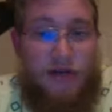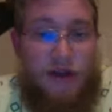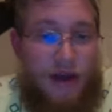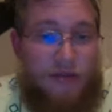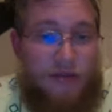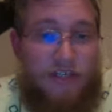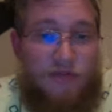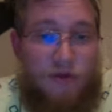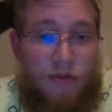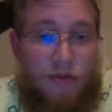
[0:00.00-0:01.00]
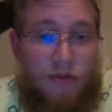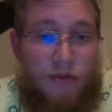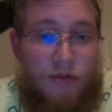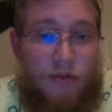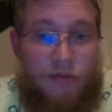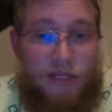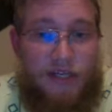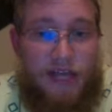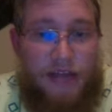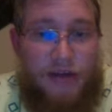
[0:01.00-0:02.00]
on how these four perspectives blend
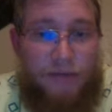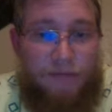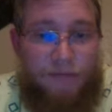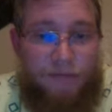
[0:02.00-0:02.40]
together.